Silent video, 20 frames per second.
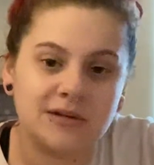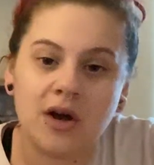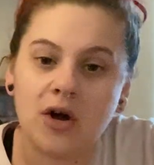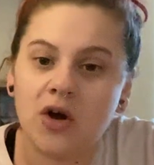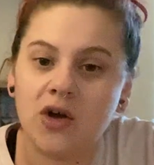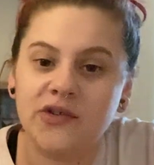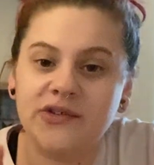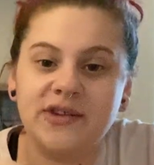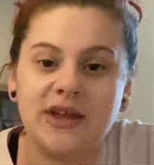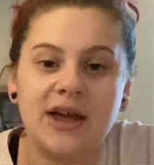
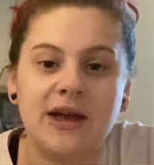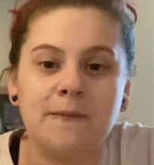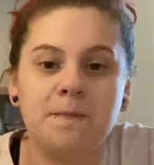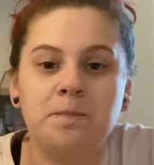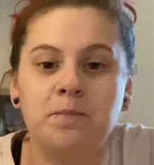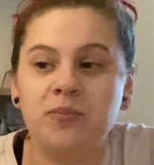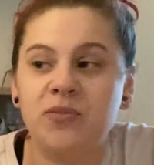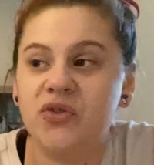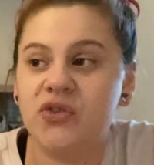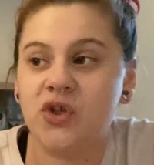all set,
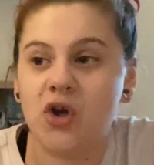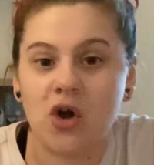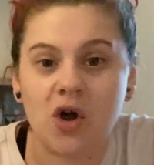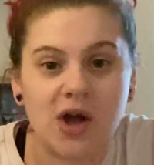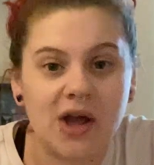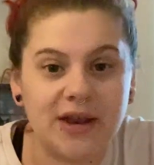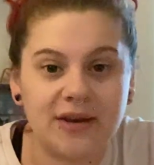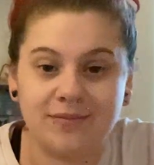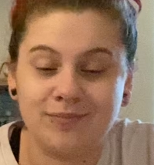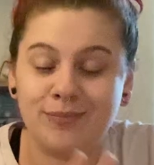
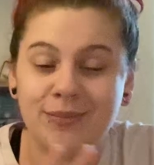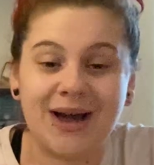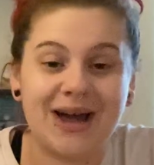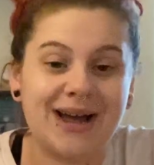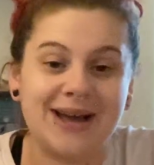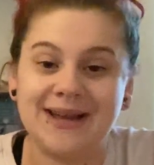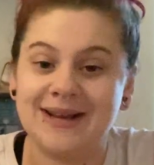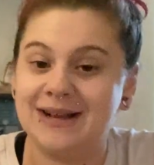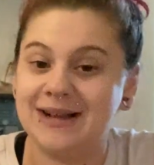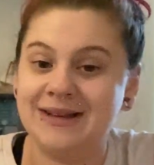gone,
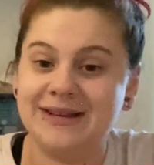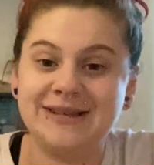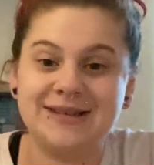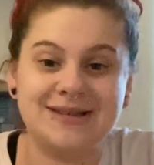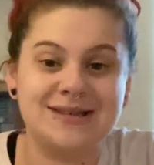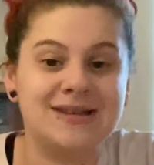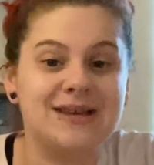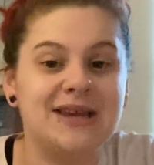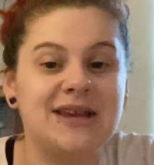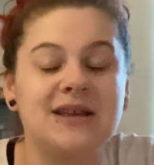bye, clean
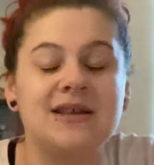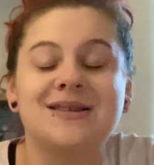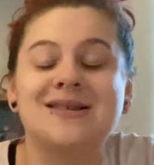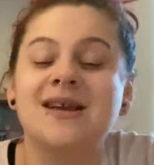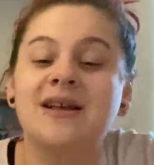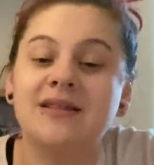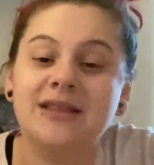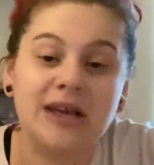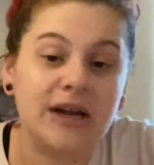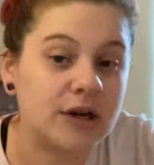slate. It's
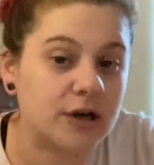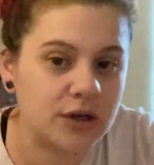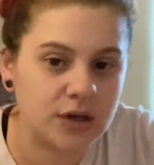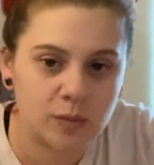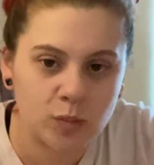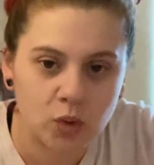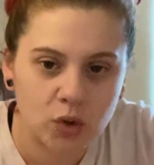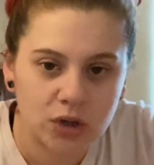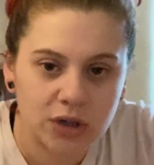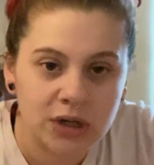not there
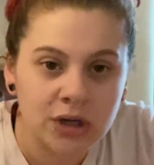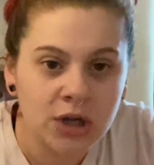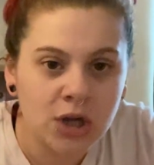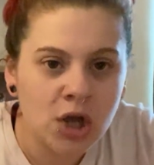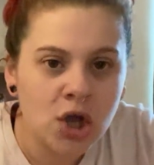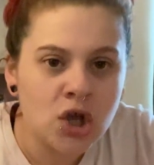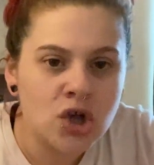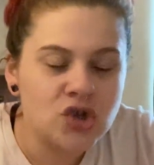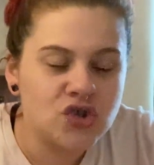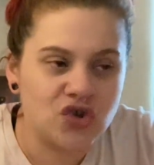anymore.
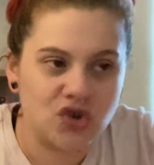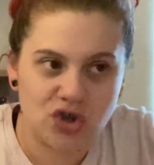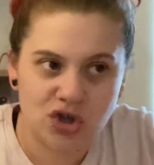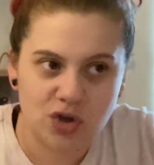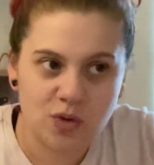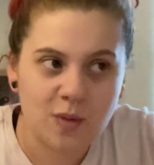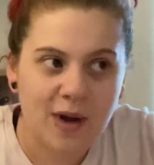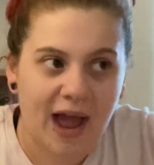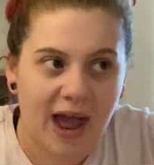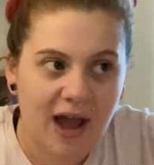So
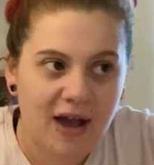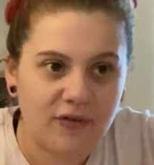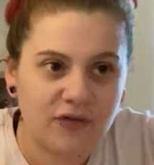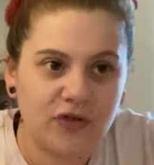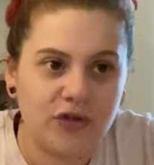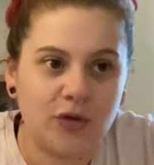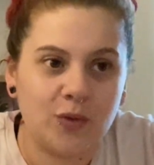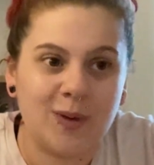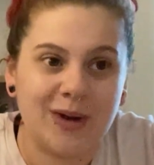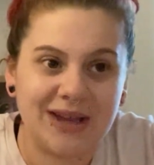you have
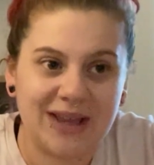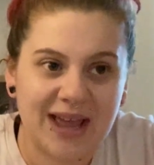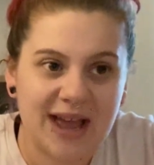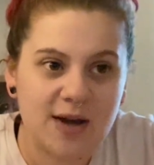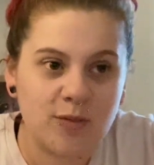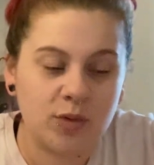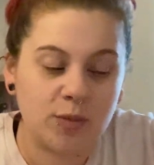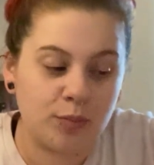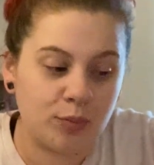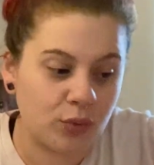to,
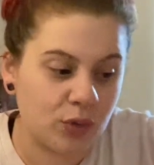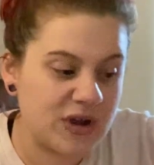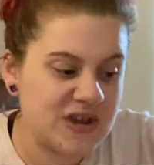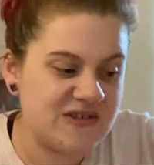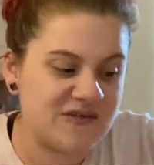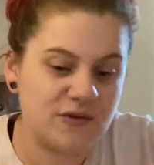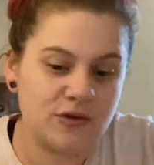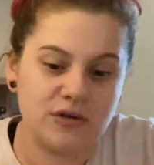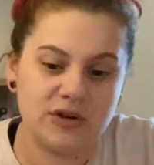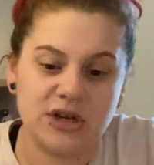again, with
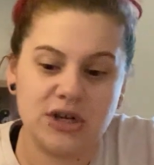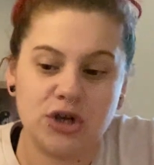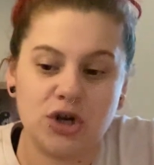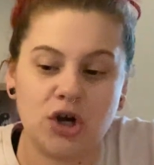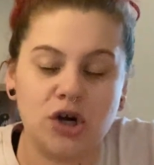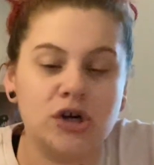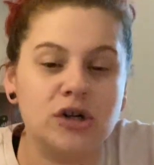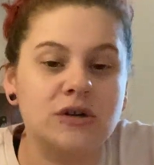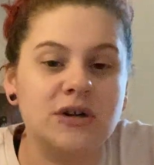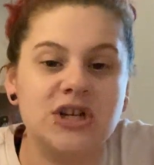bravery,
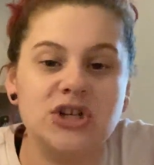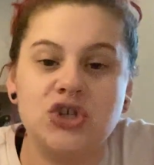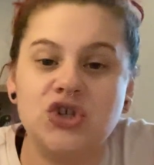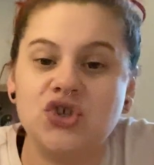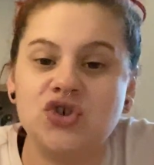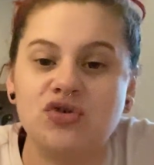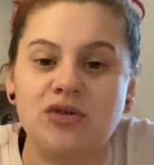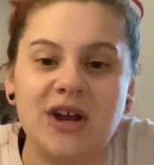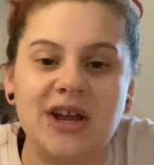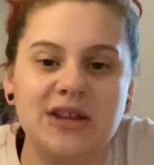courage,
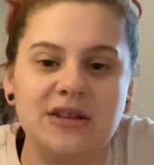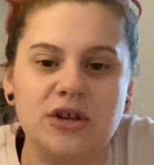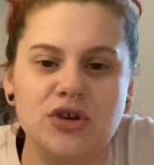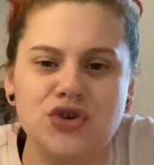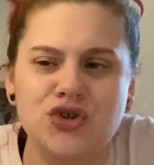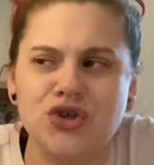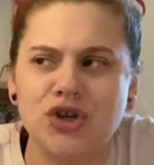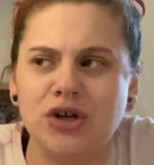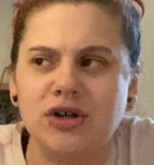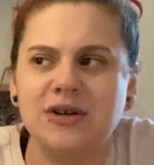strength,
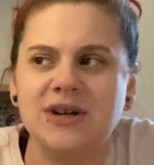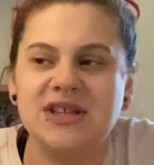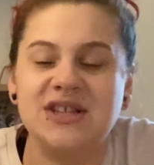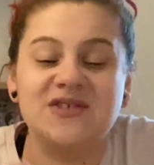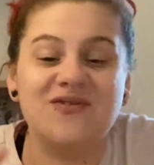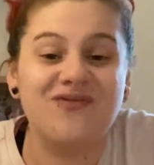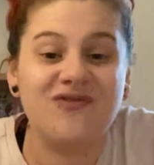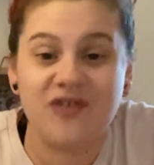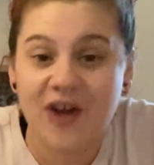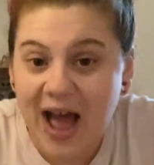endurance,
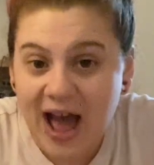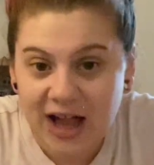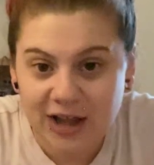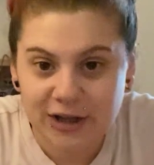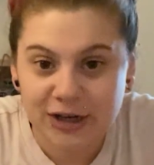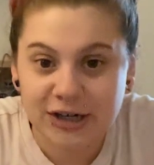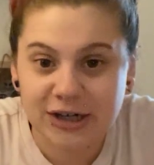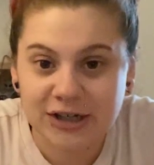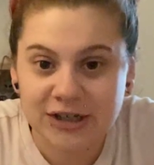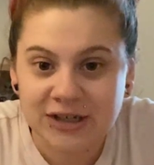
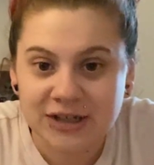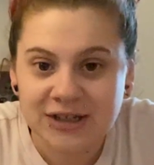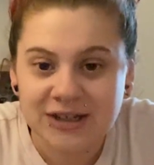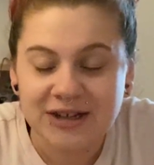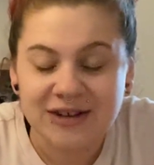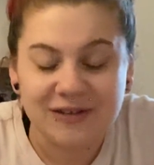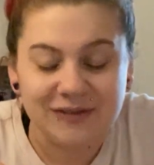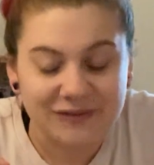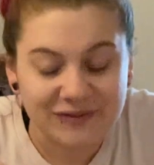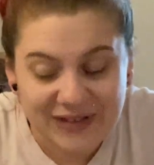valor,
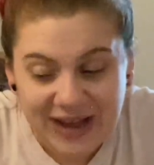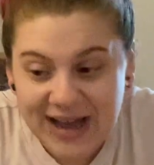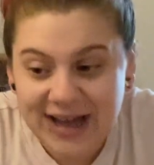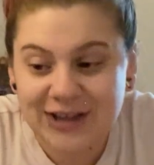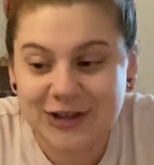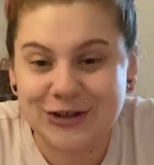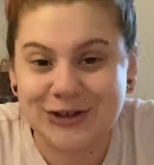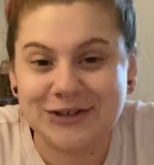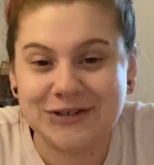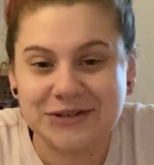
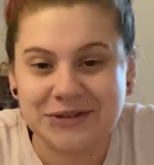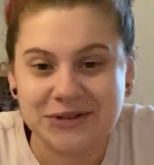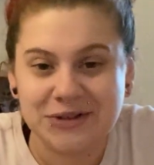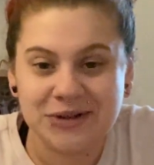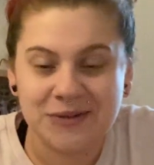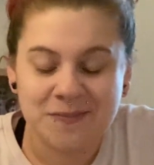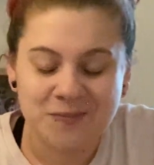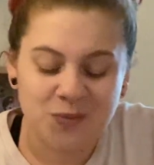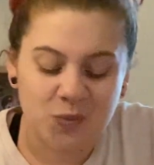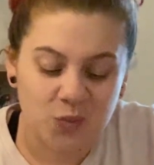
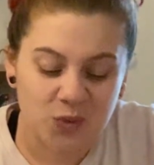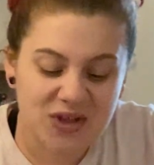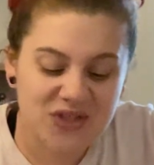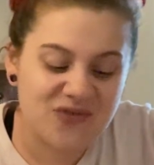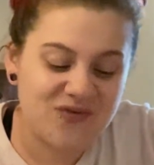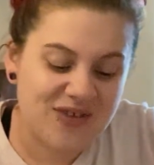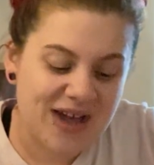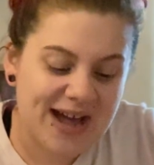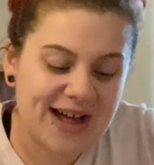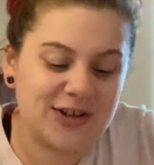
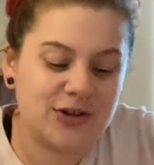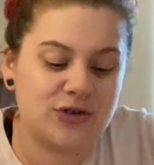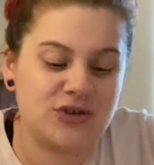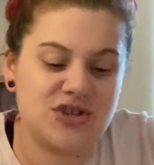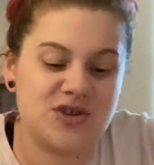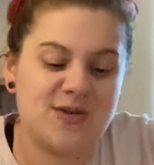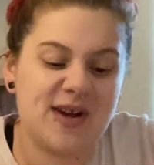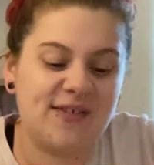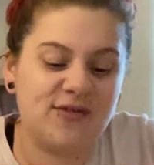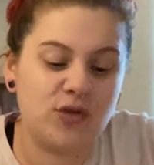with valor,
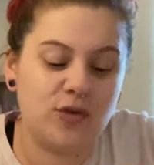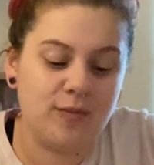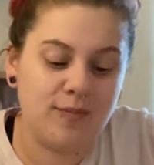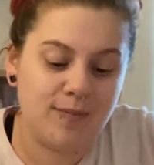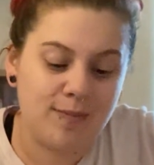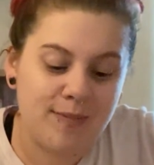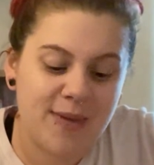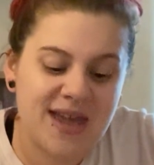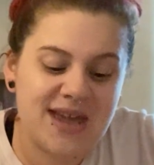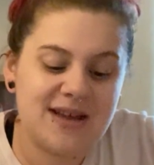you have to
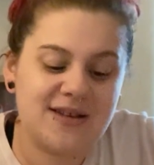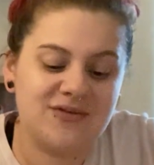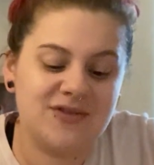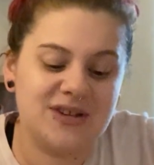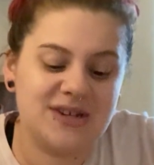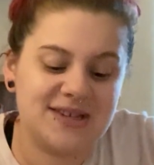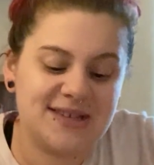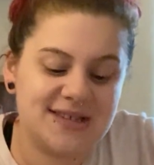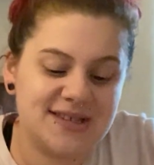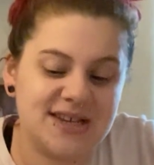make the
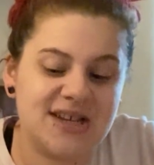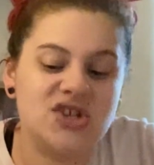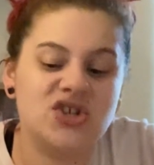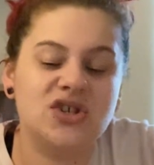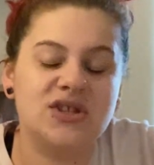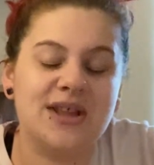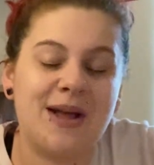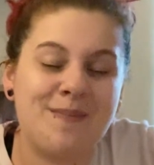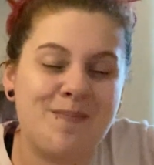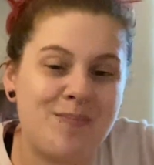
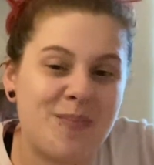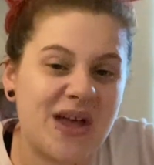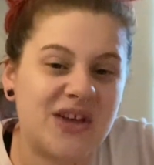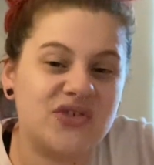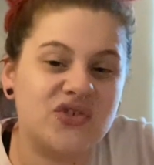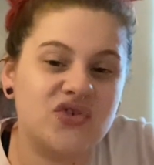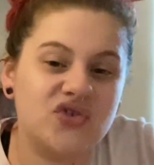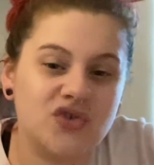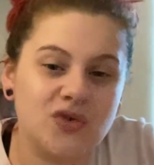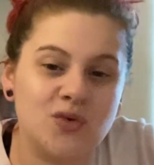decision that
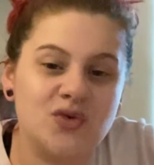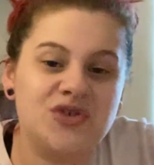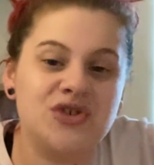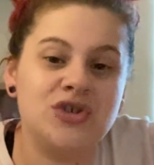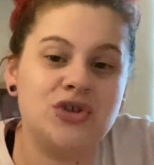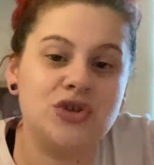best suits